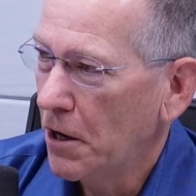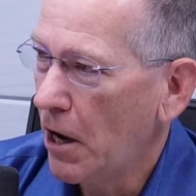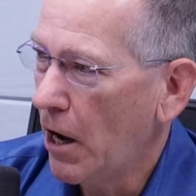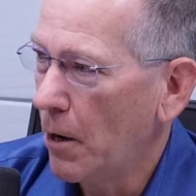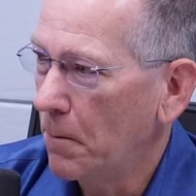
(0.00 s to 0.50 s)

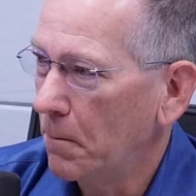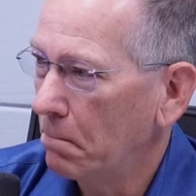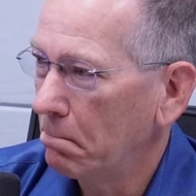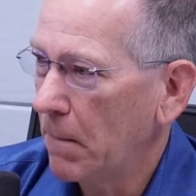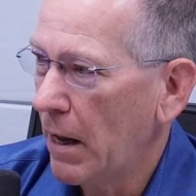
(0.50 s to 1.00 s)

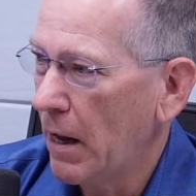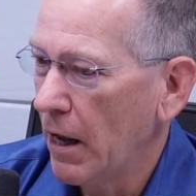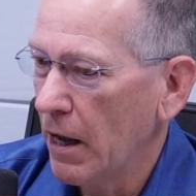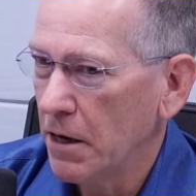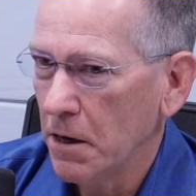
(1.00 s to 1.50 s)
Um,
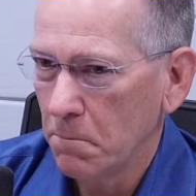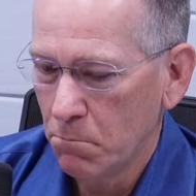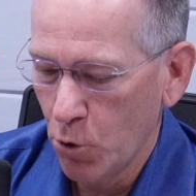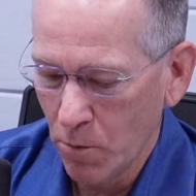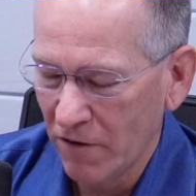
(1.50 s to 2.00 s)
And
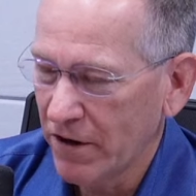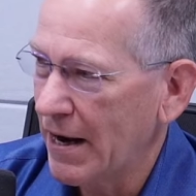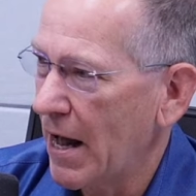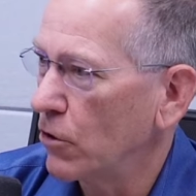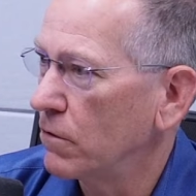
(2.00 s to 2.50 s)
boom, I've
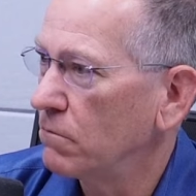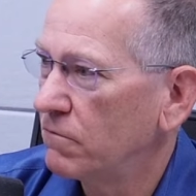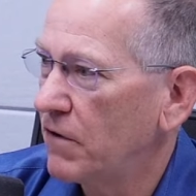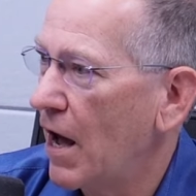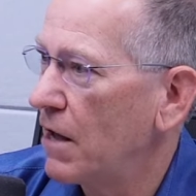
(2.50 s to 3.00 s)
got it out on
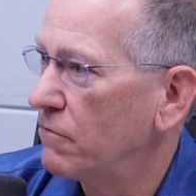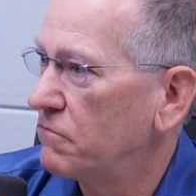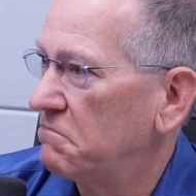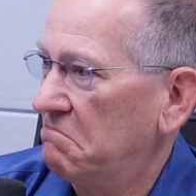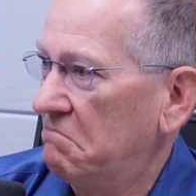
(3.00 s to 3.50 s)

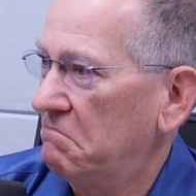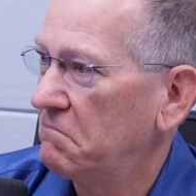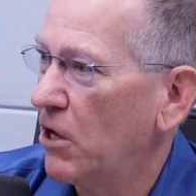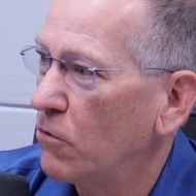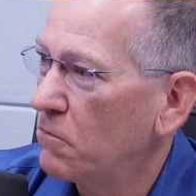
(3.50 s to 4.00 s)
five,
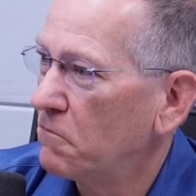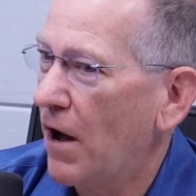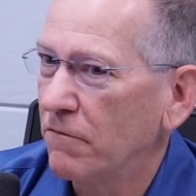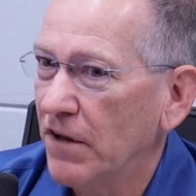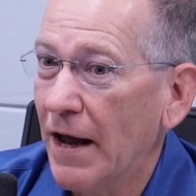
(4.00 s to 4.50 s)
you know,
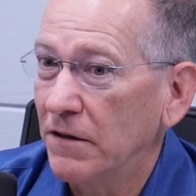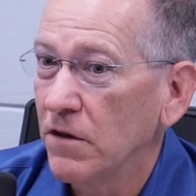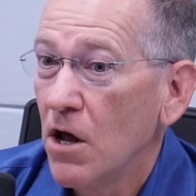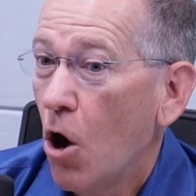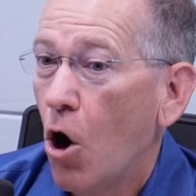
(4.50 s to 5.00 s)
five sites.